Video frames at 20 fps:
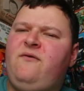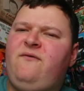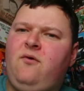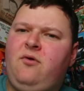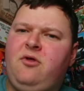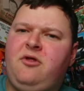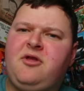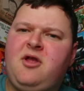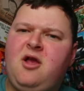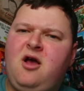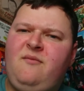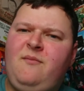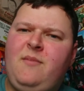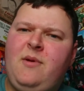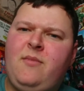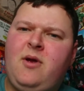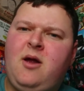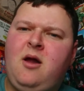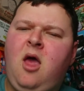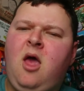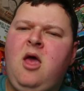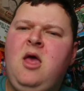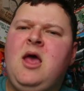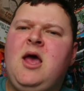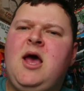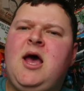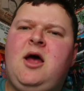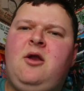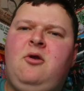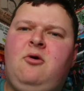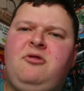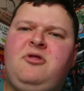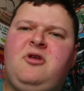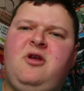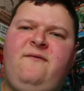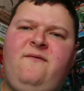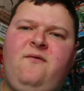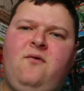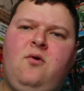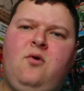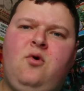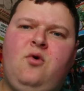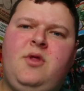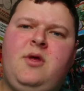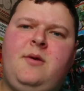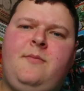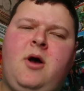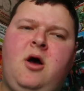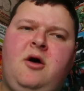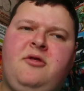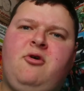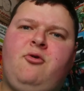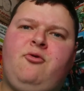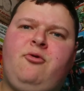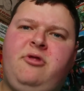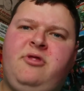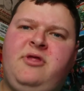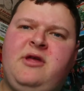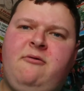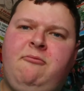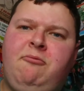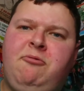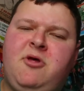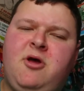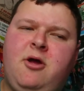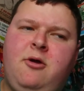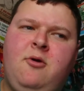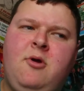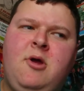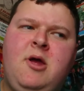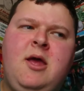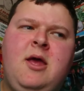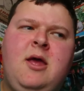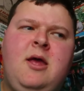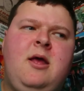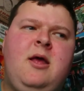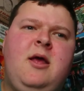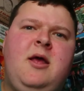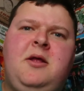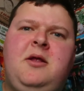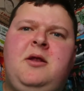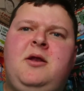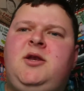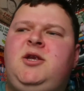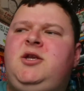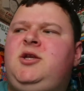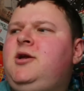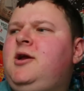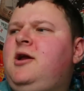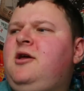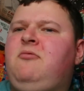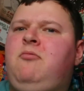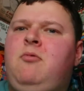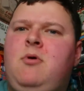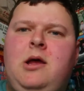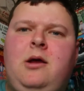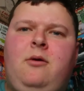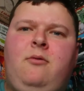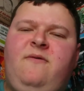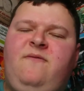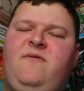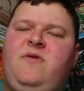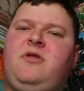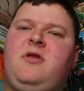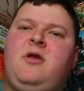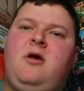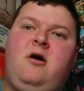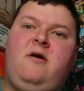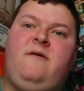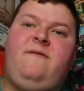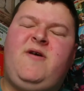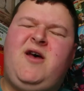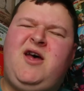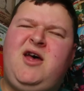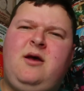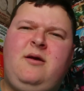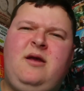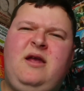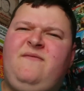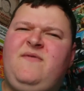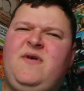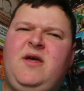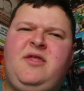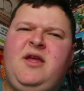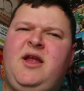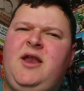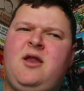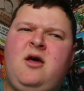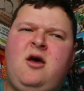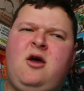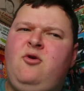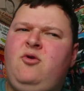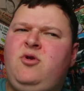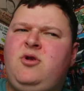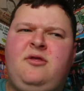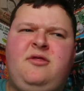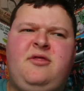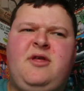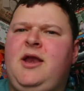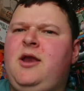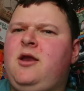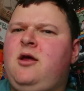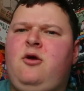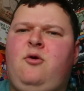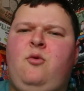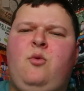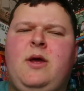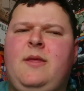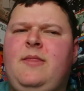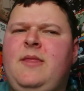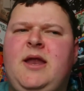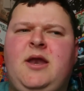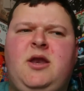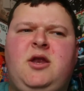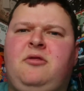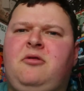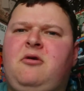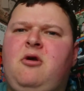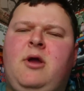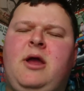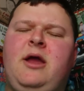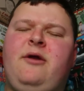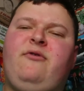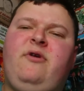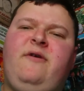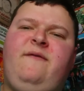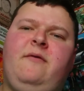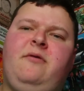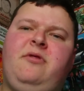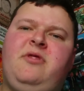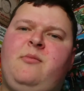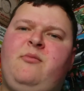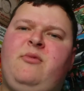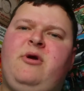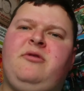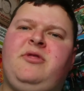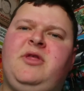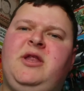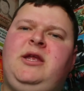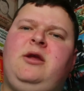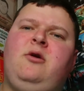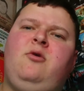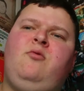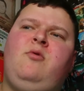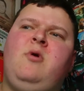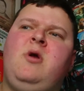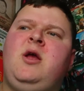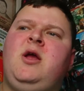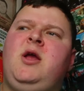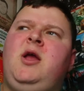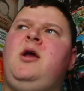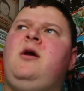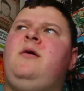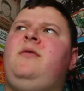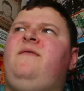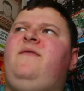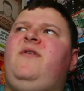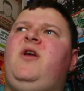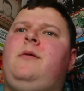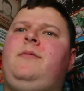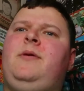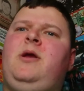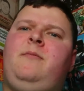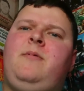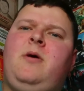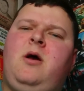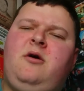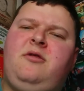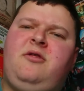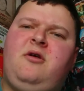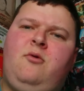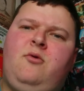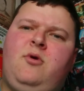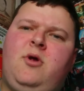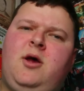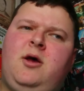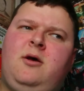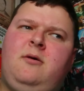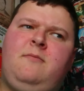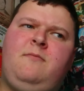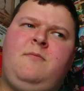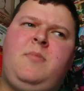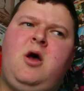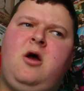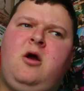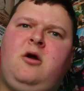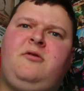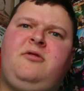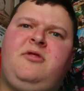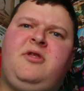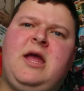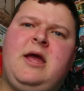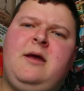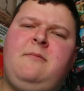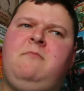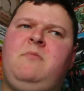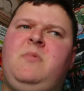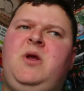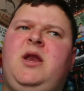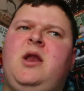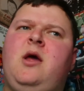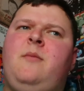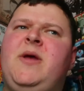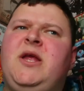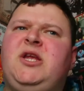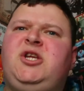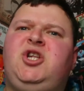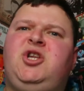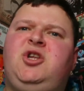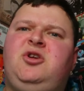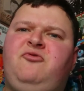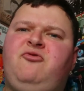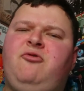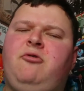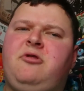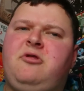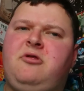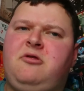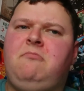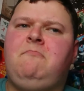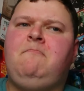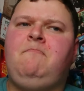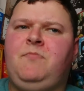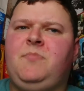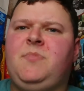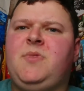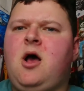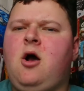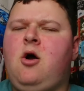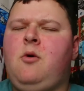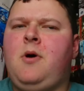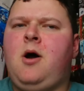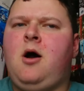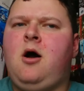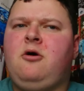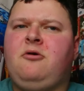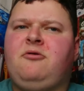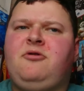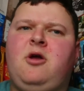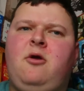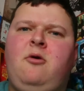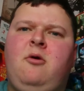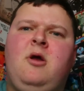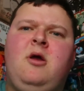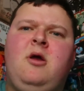for the staff member and also for the pass holder itself. So just work with the staff. If they say no, just say no, and then just go and get a refill somewhere else until the VIP pass holder perks get mentioned across the whole park. So